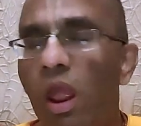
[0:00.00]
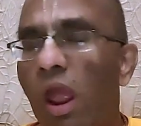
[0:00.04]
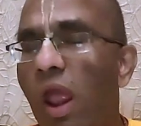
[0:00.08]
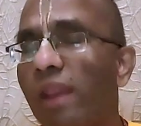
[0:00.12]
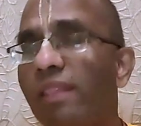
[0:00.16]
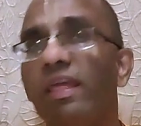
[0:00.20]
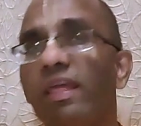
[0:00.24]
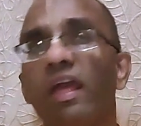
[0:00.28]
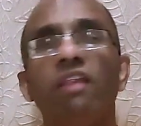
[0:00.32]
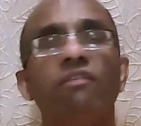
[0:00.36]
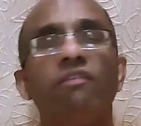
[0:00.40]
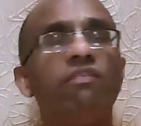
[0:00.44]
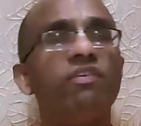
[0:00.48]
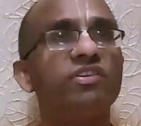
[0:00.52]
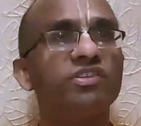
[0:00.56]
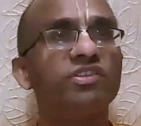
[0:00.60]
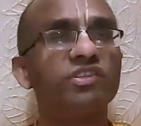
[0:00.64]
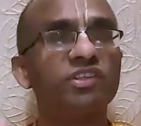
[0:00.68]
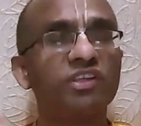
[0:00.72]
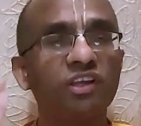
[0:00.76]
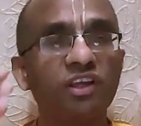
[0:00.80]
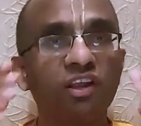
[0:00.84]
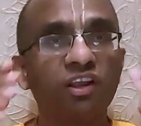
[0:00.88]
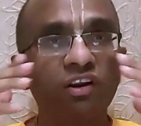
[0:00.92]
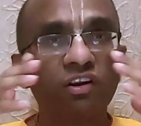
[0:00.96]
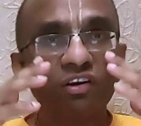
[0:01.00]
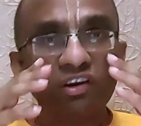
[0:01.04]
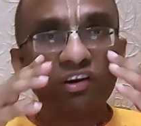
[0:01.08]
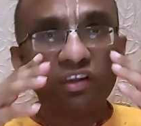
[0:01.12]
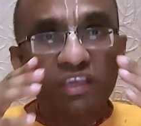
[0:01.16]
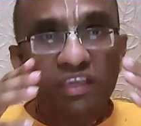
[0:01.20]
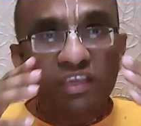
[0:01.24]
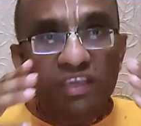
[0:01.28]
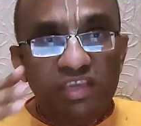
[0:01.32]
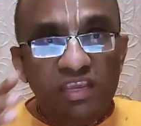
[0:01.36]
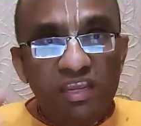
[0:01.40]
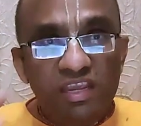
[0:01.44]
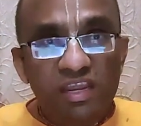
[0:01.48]
And the elephant
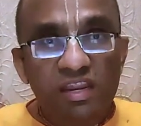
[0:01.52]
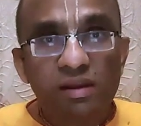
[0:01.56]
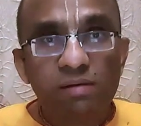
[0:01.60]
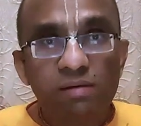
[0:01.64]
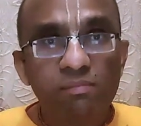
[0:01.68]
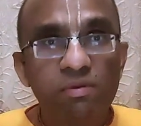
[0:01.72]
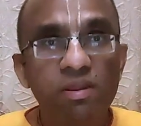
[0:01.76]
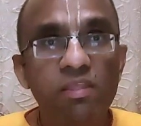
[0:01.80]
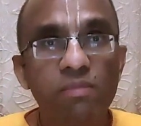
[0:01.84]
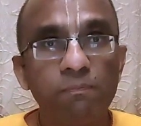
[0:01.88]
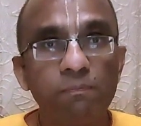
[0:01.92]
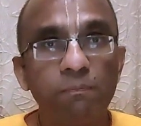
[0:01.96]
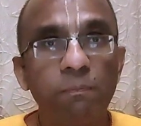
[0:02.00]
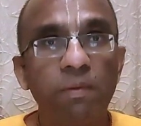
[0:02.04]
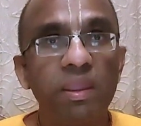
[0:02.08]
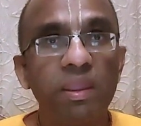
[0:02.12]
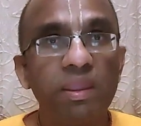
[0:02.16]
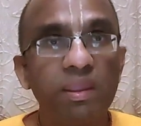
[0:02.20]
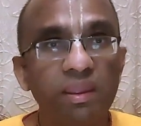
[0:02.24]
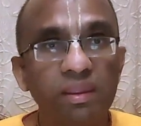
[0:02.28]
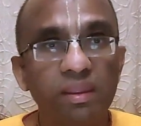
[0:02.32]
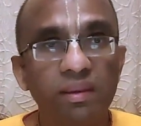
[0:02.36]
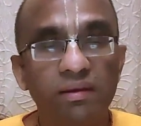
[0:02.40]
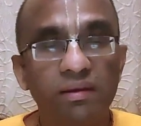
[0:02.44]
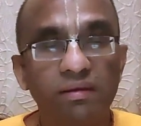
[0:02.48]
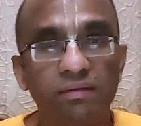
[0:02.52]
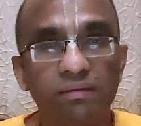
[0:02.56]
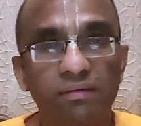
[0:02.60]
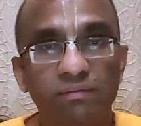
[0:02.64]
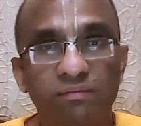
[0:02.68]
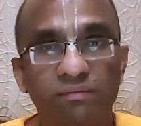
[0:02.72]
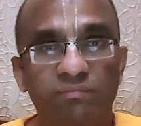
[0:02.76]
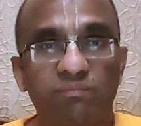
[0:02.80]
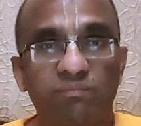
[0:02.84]
screamed in pain.